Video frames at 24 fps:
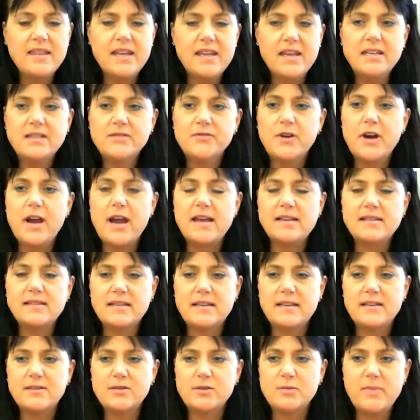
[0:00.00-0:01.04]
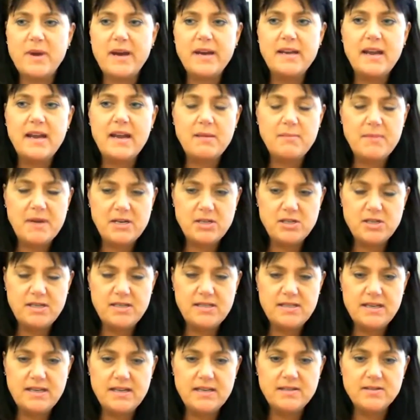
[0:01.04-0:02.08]
thanks for asking. So my name, as she
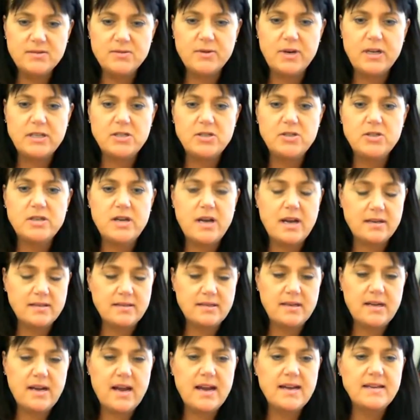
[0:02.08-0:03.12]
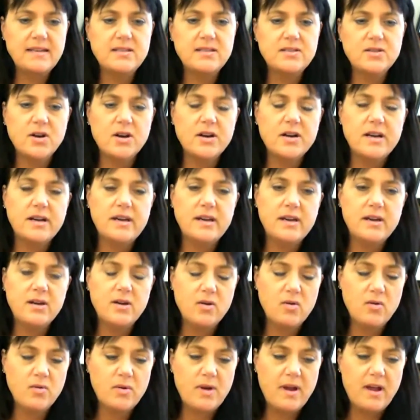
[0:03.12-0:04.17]
said, is Gretchen Jackson. I started
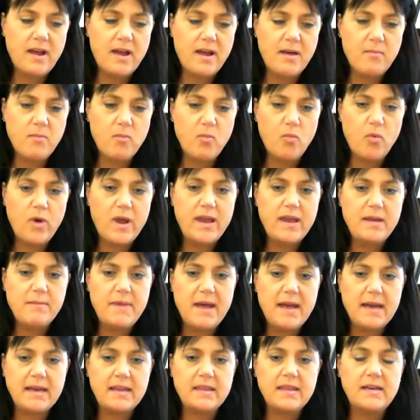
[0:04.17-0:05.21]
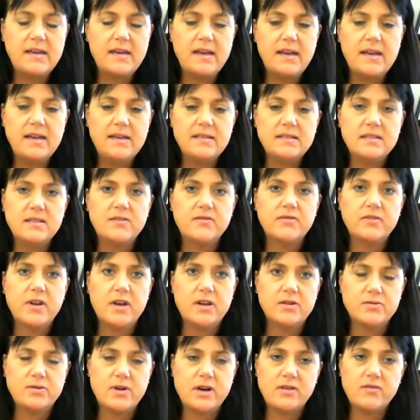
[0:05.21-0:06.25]
here way back in the days of
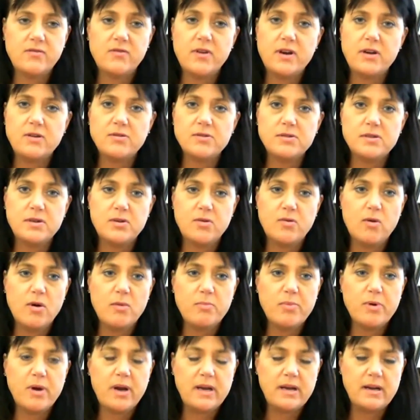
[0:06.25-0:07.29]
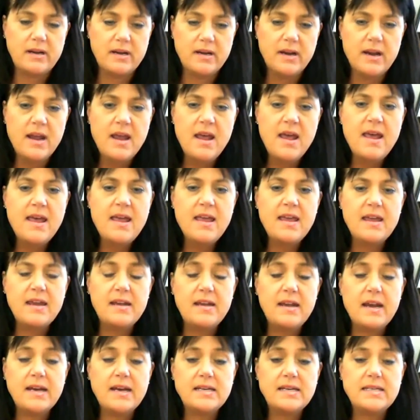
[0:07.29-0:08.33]
Contract Freighters Incorporated
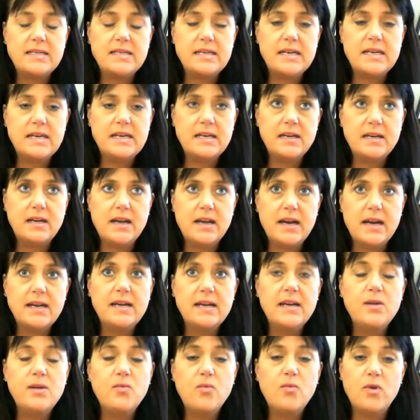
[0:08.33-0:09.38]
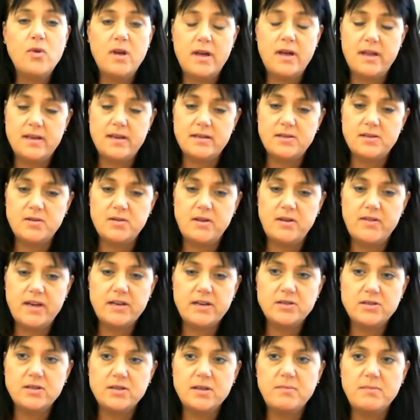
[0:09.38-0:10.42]
in 1991. So I've
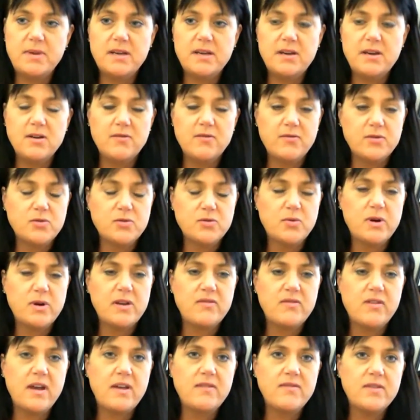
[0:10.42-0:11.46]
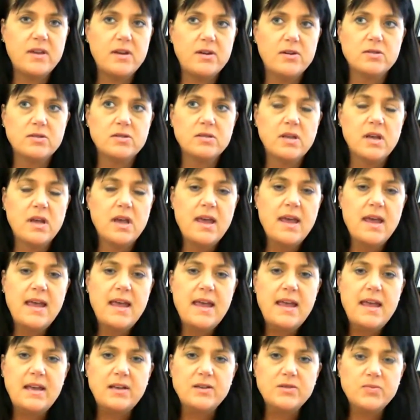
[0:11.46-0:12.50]
actually been here for 25 years.
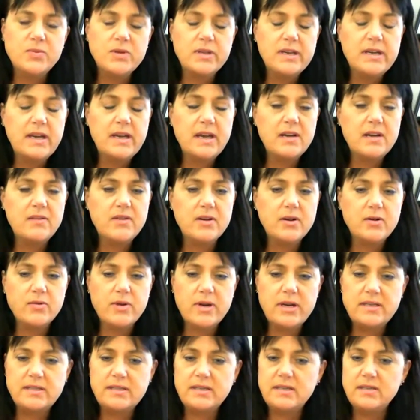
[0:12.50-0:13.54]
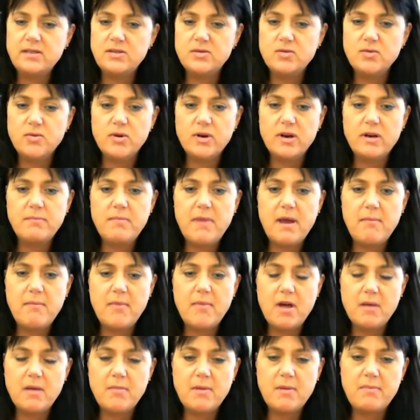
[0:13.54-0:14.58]
It's really kind of a crazy story. My
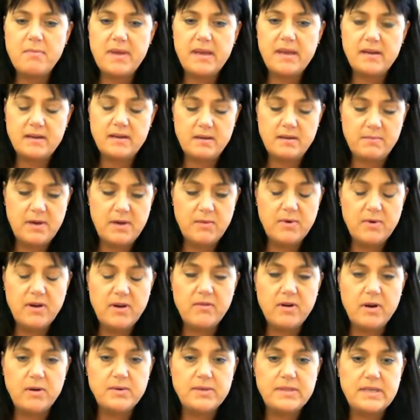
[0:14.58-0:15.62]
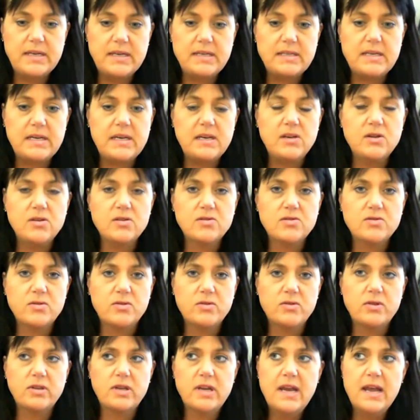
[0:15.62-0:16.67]
mom abandoned me whenever I was 18 years
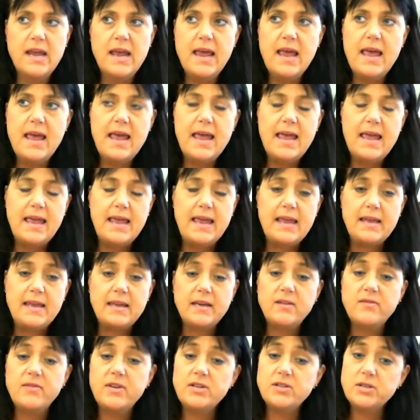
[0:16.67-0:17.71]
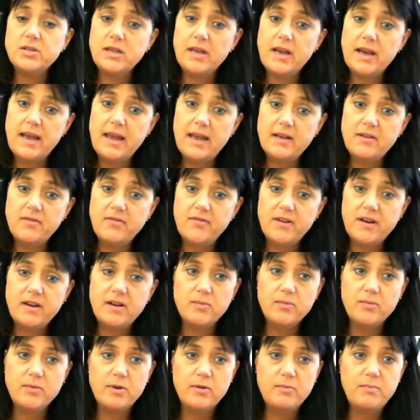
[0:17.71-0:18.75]
old. And eventually I had to find
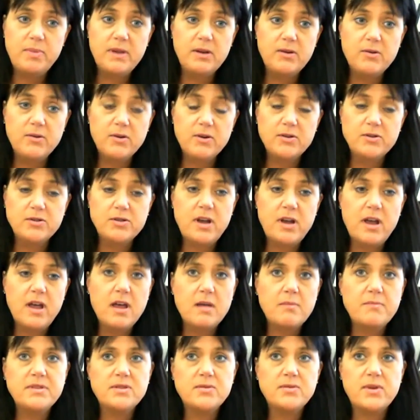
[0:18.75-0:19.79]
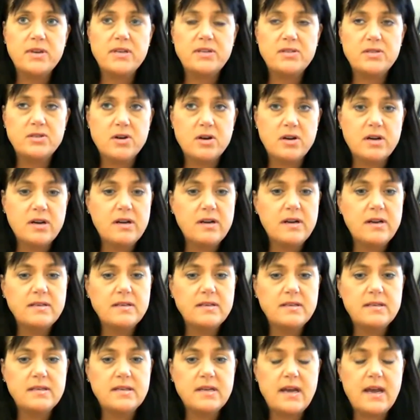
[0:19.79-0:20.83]
a real big girl job. So I started
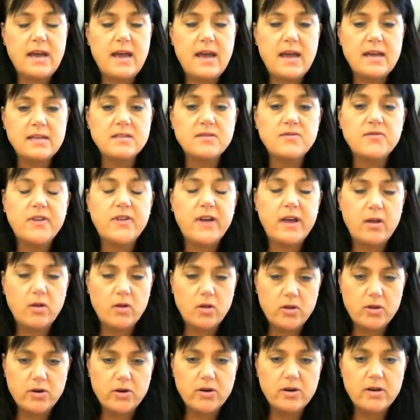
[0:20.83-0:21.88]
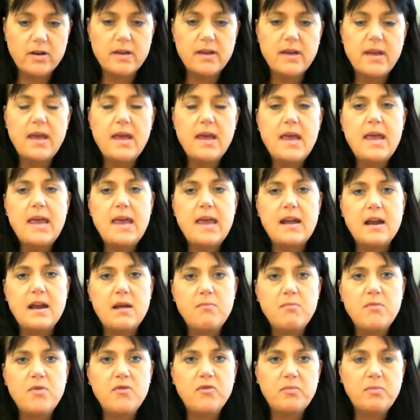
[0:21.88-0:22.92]
it as a file clerk, and I
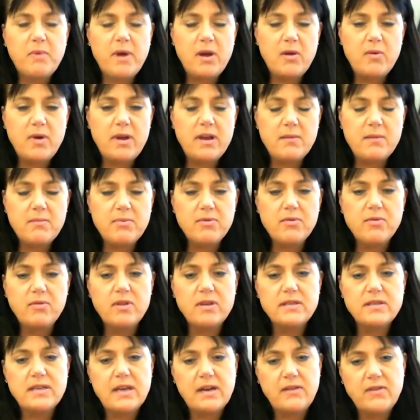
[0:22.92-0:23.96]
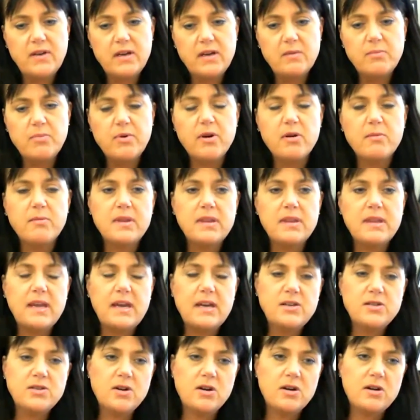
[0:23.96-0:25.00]
moved my way up through the safety department,
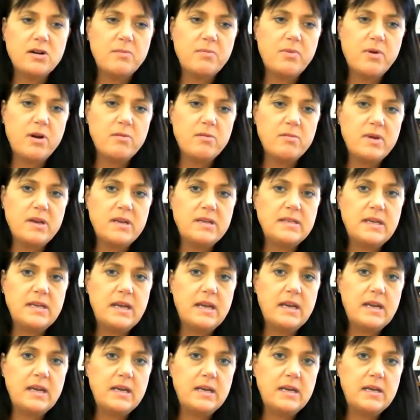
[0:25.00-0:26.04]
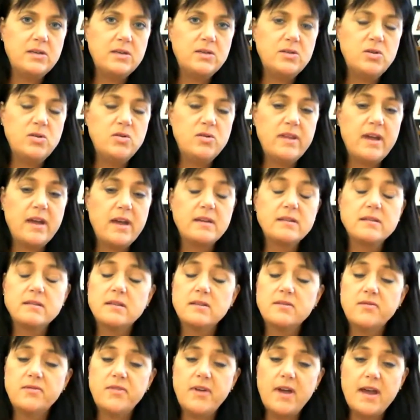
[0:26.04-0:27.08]
the HR department. And in
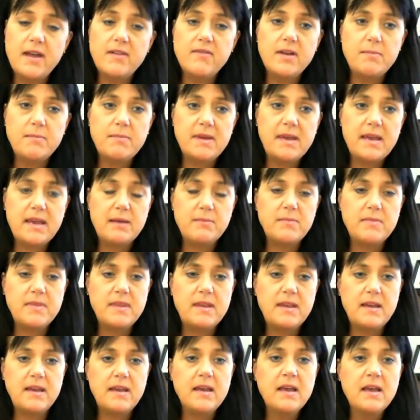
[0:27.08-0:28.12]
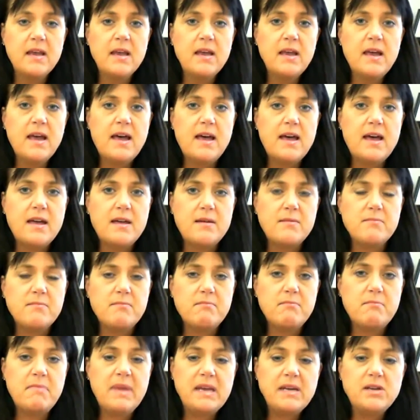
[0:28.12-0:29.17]
2005, I became the
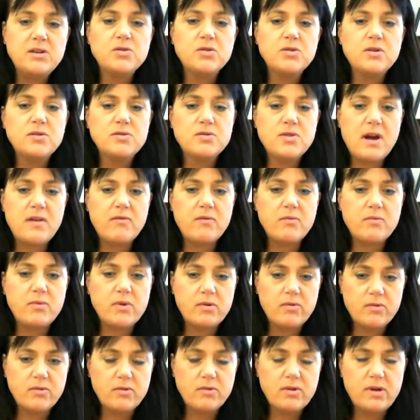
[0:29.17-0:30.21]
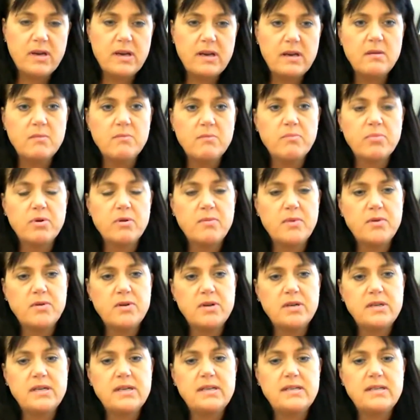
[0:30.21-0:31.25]
manager of driver recruiting, promoted to